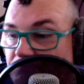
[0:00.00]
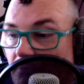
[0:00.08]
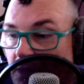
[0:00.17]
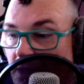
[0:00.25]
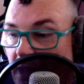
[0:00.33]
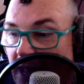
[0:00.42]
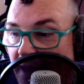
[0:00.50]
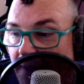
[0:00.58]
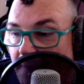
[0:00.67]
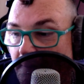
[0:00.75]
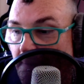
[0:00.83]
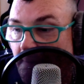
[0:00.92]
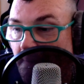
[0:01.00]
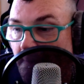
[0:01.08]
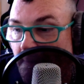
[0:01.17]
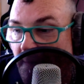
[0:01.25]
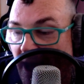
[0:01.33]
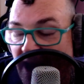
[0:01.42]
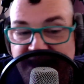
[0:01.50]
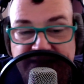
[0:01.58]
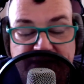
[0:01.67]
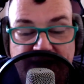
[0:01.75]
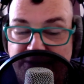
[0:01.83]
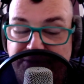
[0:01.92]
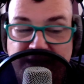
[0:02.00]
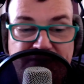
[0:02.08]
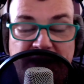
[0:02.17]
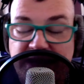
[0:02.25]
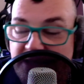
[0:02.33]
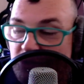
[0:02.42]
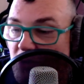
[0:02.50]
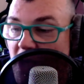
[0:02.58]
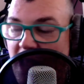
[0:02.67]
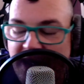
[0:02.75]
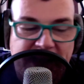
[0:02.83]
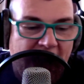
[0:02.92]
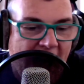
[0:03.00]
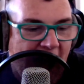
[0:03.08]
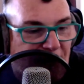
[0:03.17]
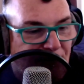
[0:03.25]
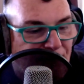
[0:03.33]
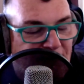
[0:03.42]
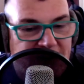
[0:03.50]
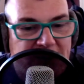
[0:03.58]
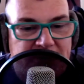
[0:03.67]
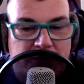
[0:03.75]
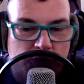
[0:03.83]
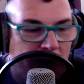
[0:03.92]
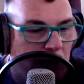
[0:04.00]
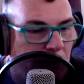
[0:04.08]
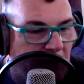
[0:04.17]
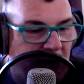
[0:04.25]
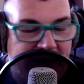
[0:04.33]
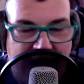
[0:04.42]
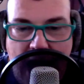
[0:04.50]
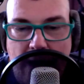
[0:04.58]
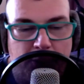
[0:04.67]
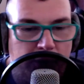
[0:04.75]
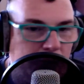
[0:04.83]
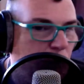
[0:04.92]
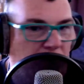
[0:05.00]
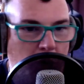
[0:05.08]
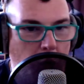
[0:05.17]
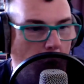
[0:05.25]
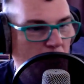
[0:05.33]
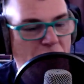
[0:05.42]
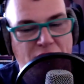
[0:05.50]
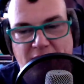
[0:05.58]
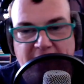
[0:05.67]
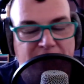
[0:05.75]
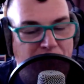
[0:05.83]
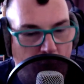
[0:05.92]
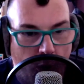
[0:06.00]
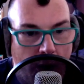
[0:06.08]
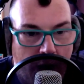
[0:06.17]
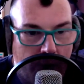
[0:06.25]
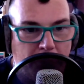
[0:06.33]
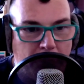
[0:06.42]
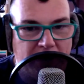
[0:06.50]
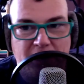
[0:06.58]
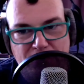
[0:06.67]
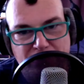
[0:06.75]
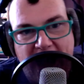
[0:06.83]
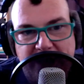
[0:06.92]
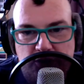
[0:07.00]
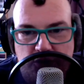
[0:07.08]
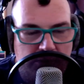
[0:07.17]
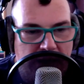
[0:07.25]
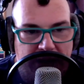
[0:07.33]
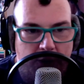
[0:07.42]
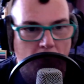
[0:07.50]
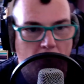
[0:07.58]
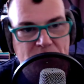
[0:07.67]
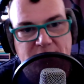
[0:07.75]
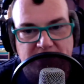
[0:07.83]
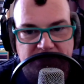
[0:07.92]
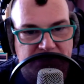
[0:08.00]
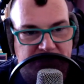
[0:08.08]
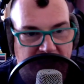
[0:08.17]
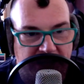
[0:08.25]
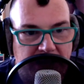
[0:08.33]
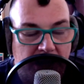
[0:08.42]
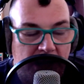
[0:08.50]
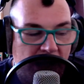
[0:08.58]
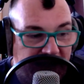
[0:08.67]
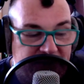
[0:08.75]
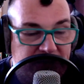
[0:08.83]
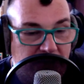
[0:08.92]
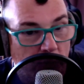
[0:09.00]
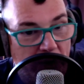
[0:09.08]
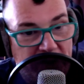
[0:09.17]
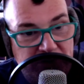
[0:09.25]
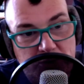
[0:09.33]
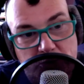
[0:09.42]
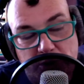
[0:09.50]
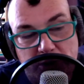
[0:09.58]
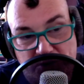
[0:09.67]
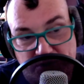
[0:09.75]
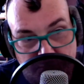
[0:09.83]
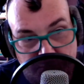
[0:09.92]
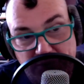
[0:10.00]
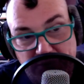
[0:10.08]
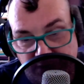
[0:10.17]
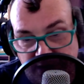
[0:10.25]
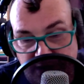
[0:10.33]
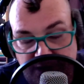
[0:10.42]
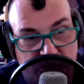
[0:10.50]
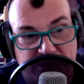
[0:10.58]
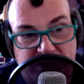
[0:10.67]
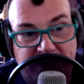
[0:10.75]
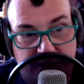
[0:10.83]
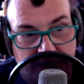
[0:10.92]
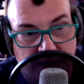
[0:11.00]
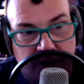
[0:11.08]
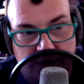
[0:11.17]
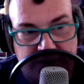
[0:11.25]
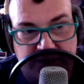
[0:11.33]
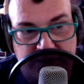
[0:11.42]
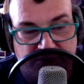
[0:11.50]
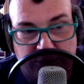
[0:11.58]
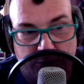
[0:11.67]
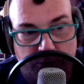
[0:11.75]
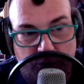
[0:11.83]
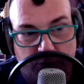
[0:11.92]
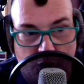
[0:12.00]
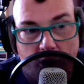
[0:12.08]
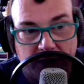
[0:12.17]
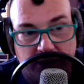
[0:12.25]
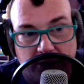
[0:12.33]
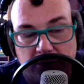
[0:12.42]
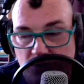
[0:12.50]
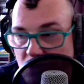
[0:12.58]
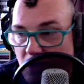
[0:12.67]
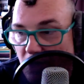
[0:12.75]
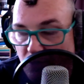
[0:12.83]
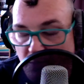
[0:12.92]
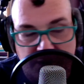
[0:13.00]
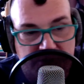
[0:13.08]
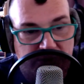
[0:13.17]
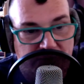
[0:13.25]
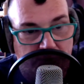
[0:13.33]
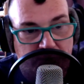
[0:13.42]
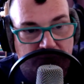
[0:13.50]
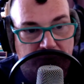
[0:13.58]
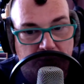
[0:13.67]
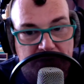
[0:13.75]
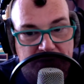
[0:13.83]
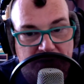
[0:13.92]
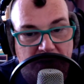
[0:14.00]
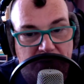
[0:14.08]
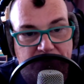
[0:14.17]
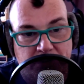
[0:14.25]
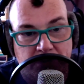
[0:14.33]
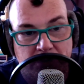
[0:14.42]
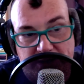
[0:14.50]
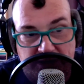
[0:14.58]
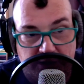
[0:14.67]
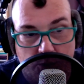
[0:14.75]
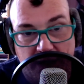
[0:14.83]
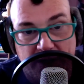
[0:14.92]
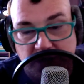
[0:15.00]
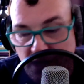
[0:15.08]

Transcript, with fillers: And I need they I think they need to like I feel that they're trying to be like Apple and do their own thing and or operate in a vacuum and hope things stick. In some ways they're doing smart things with like it's available on all carriers now, Pixel 4 and 4 XLs in the US.